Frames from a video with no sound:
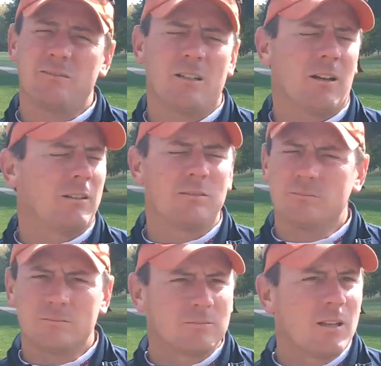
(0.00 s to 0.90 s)

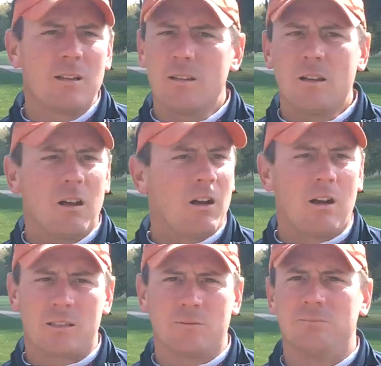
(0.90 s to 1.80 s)
Oh,
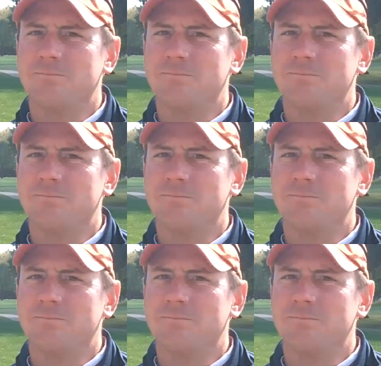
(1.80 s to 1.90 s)
awesome.